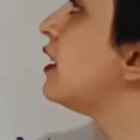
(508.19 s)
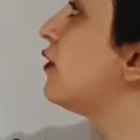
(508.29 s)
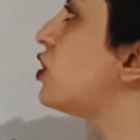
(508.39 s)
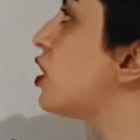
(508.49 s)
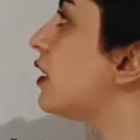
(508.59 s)

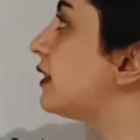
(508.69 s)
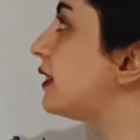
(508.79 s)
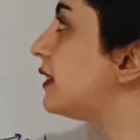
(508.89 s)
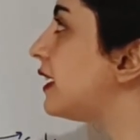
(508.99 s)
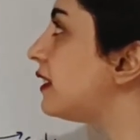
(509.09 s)
which are
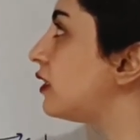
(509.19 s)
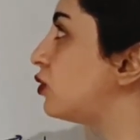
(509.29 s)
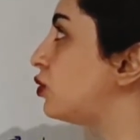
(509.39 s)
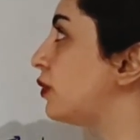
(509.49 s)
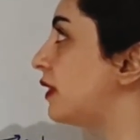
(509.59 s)
dedicated
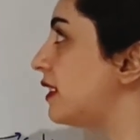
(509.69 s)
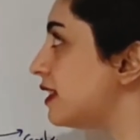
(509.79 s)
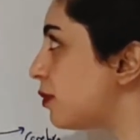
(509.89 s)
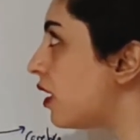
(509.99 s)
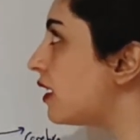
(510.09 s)
to
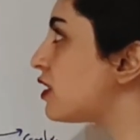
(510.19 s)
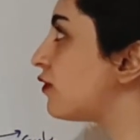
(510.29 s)
these parts,